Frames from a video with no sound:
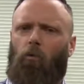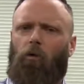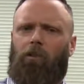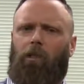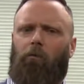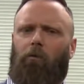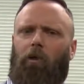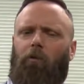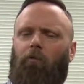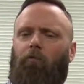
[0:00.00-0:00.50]
ones
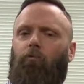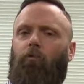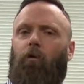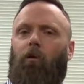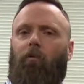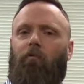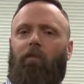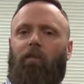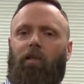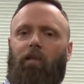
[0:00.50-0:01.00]
I believe are
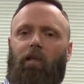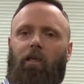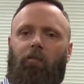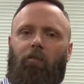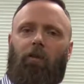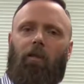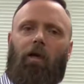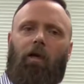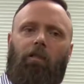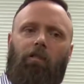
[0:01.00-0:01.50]
450
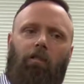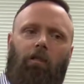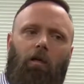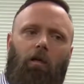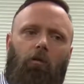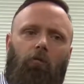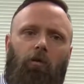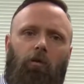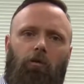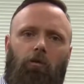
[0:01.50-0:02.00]
TV lines of
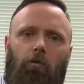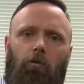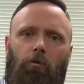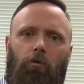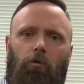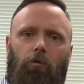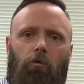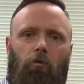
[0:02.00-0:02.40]
color resolution,